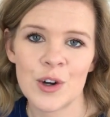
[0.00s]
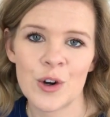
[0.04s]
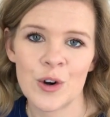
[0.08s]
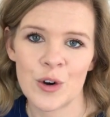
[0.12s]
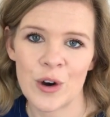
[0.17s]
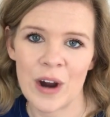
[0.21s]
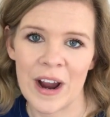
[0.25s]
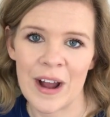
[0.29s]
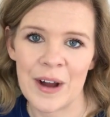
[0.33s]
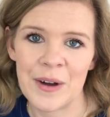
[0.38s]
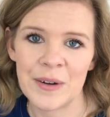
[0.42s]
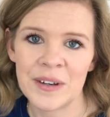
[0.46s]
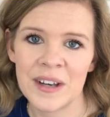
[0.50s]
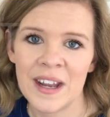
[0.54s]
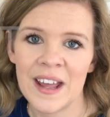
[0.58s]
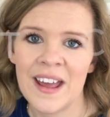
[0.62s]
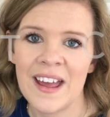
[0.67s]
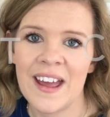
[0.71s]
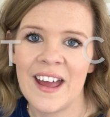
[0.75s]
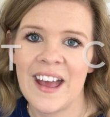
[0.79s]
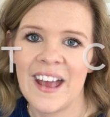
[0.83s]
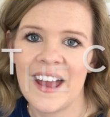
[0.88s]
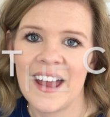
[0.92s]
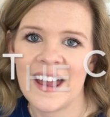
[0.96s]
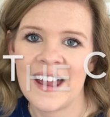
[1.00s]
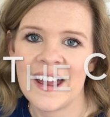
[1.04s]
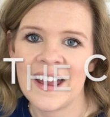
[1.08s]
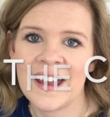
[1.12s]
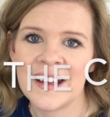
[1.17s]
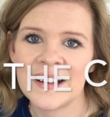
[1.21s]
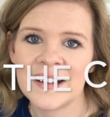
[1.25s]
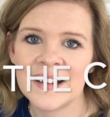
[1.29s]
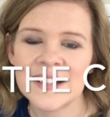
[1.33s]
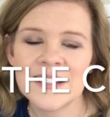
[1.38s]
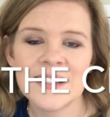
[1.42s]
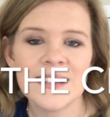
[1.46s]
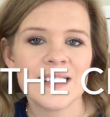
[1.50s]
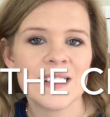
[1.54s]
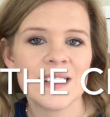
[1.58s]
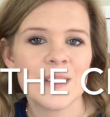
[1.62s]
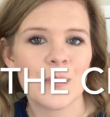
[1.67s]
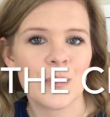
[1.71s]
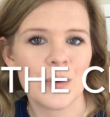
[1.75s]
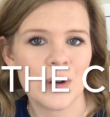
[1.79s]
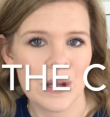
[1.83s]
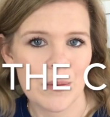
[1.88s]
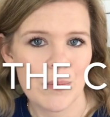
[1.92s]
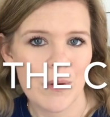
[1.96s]
The Crown, and this is a
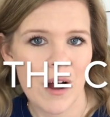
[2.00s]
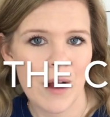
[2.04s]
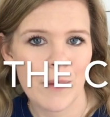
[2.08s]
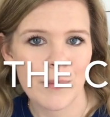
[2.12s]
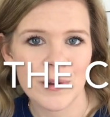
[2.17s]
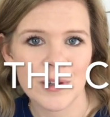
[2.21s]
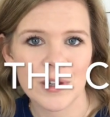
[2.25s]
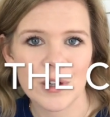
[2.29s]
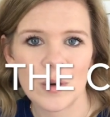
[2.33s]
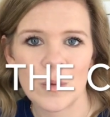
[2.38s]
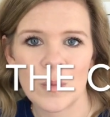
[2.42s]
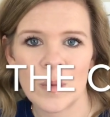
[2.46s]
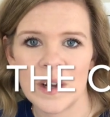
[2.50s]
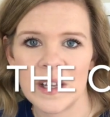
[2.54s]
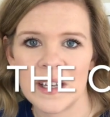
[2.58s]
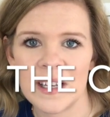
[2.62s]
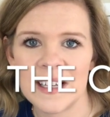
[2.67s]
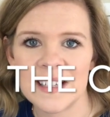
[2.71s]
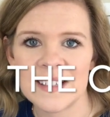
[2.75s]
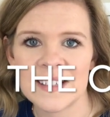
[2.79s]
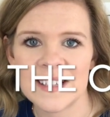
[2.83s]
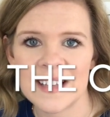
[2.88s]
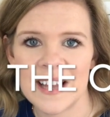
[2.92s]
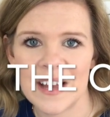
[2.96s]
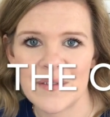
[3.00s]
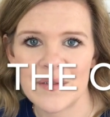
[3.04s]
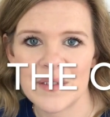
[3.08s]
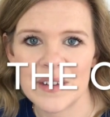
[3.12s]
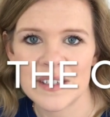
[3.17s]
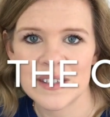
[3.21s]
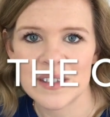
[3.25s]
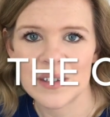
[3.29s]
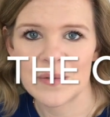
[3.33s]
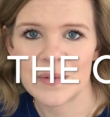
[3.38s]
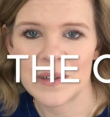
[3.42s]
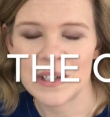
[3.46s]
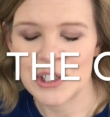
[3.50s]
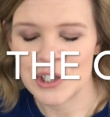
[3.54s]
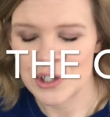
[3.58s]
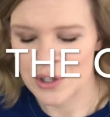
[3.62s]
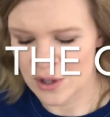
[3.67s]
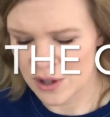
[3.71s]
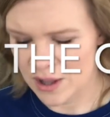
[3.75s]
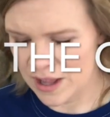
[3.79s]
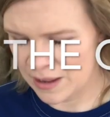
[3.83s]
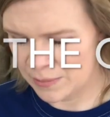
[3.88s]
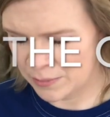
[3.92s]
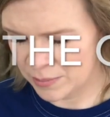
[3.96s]
pretty popular one. It's a Netflix
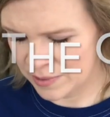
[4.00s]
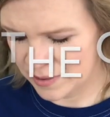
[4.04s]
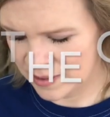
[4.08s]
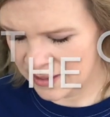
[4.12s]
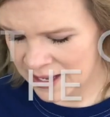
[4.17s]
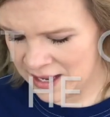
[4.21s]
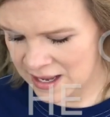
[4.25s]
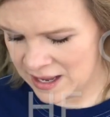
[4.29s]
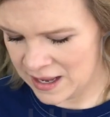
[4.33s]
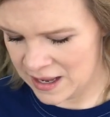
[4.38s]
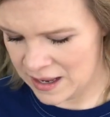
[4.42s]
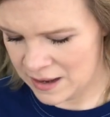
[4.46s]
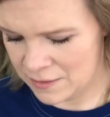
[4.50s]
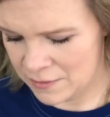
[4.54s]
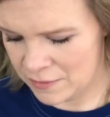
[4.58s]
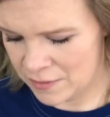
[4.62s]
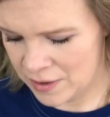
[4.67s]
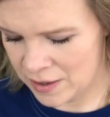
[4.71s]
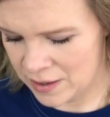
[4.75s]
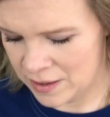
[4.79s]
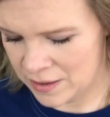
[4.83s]
original, I believe.